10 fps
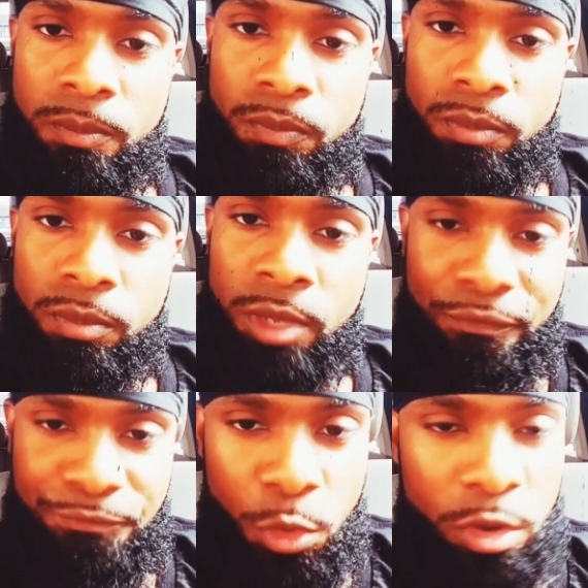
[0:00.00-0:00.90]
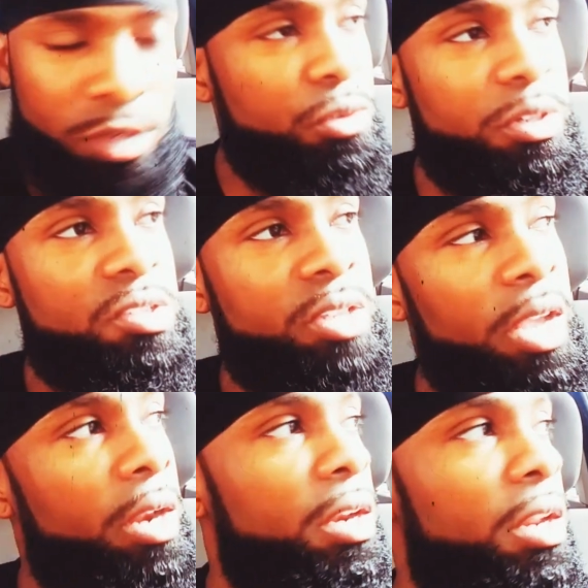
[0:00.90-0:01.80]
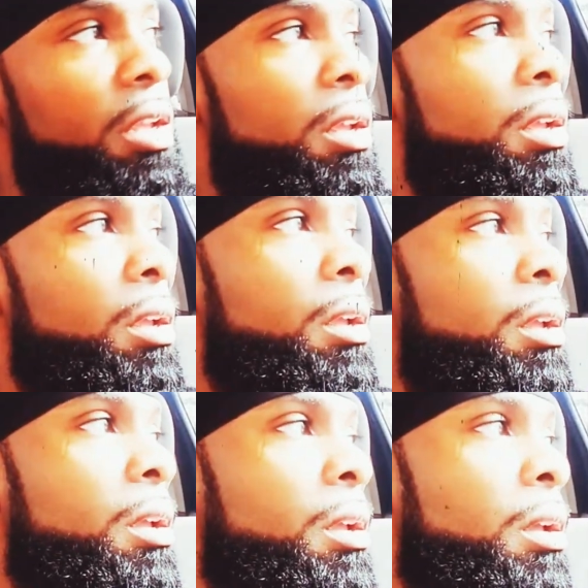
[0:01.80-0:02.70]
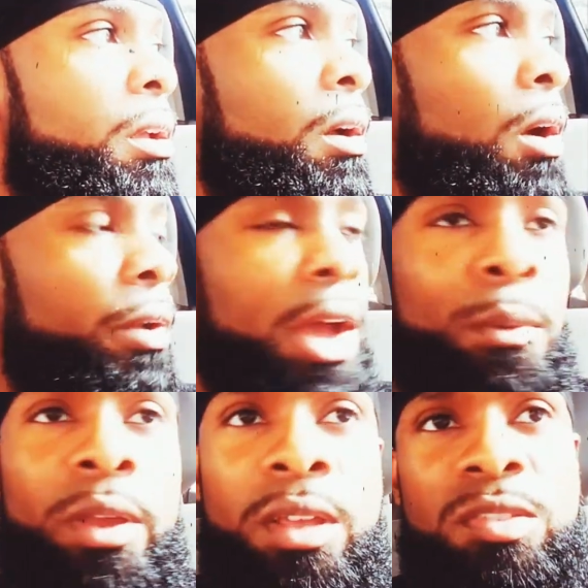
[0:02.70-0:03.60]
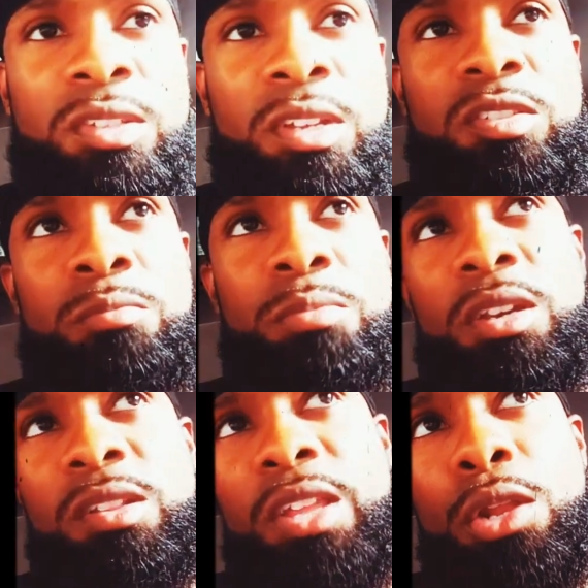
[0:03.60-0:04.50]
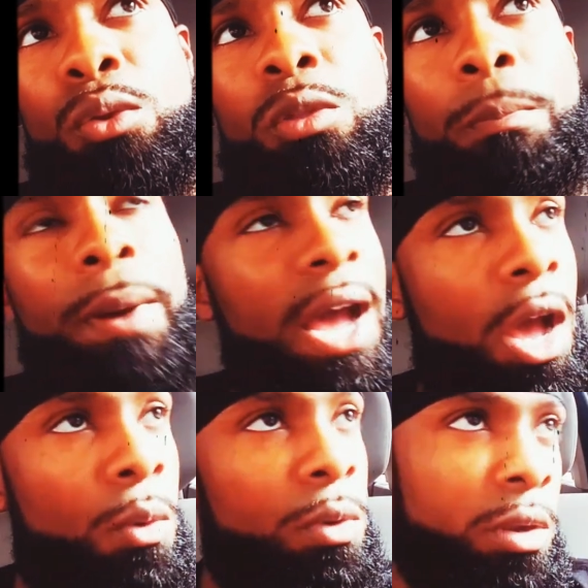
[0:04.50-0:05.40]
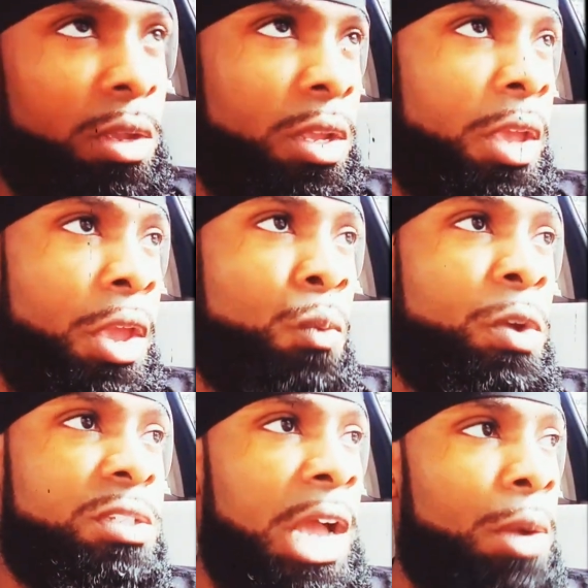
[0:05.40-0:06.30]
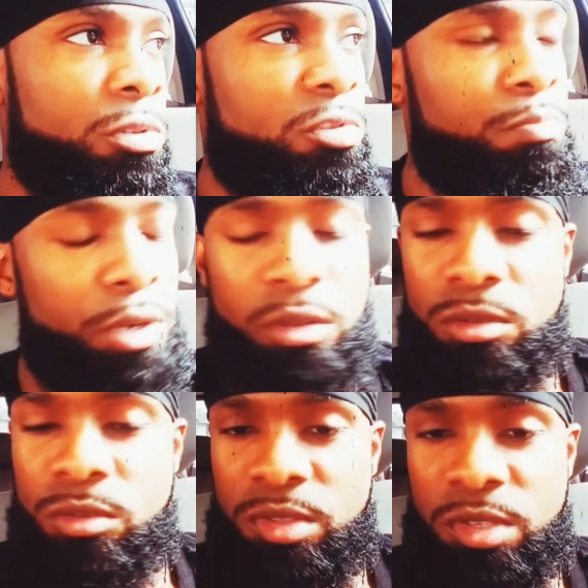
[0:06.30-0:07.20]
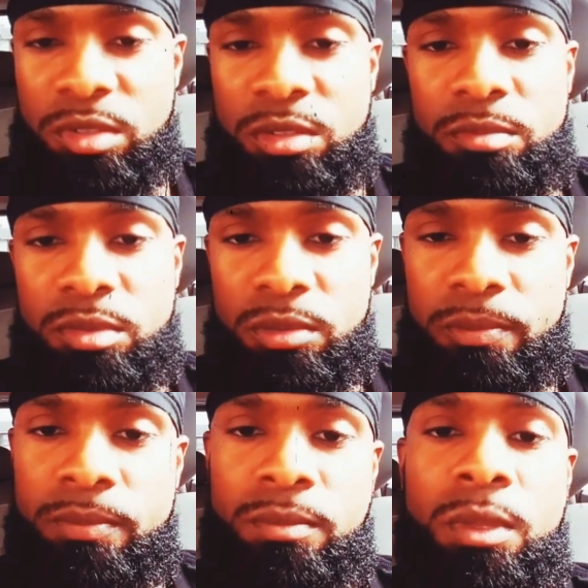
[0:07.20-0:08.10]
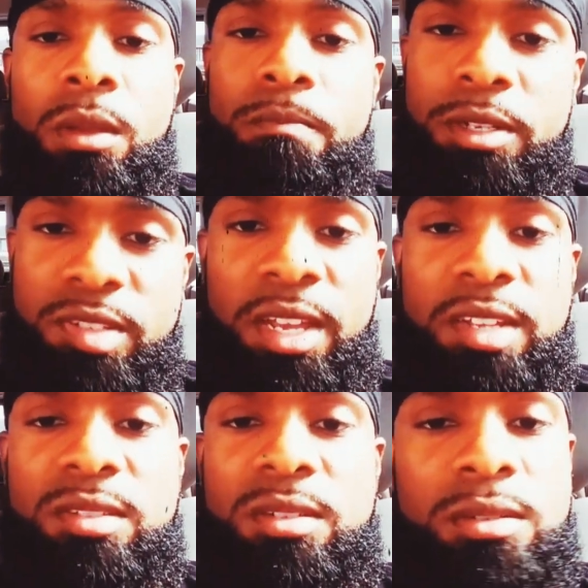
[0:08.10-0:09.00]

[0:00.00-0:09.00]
They forced Christianity on our ancestors because they knew the power in which our spiritual systems possessed.